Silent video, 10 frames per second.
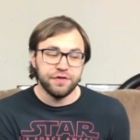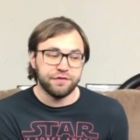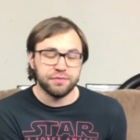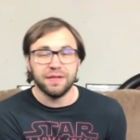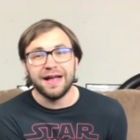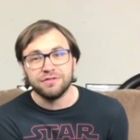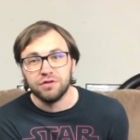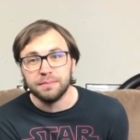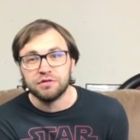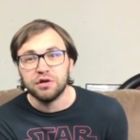from the last
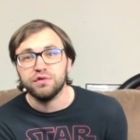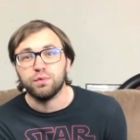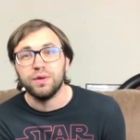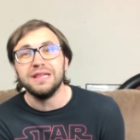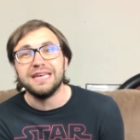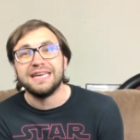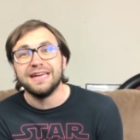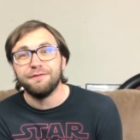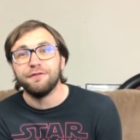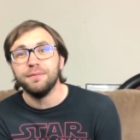2 episodes really
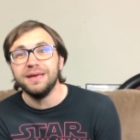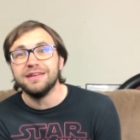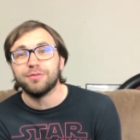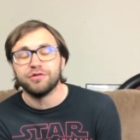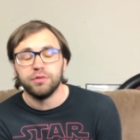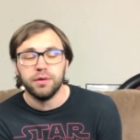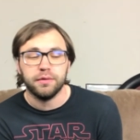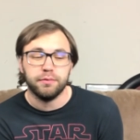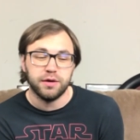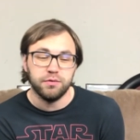hit for me, especially
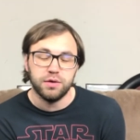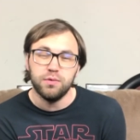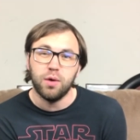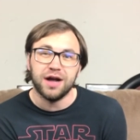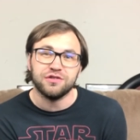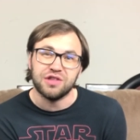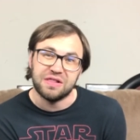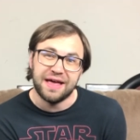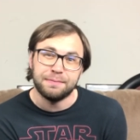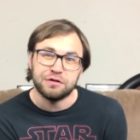when we rewatched
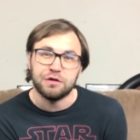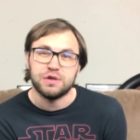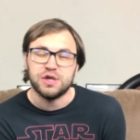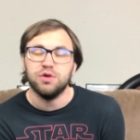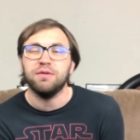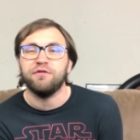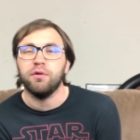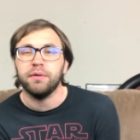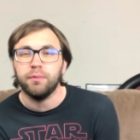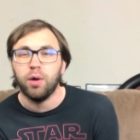the episode 2
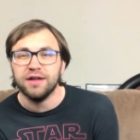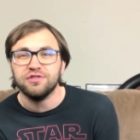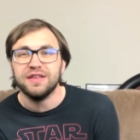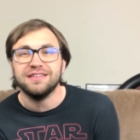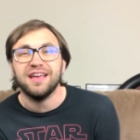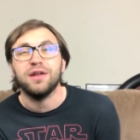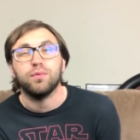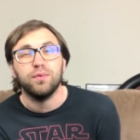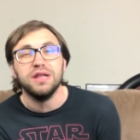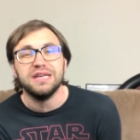before we watched this, and it
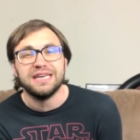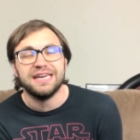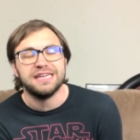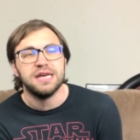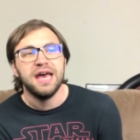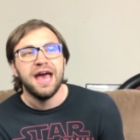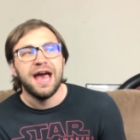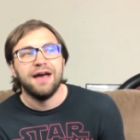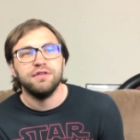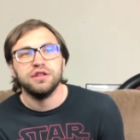really hit
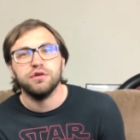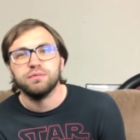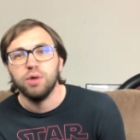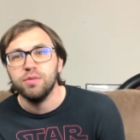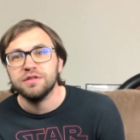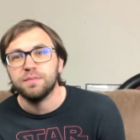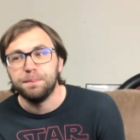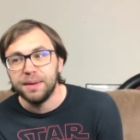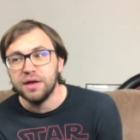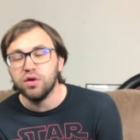having those moments
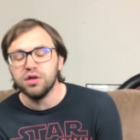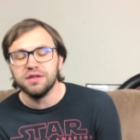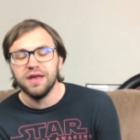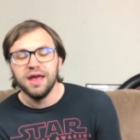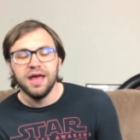build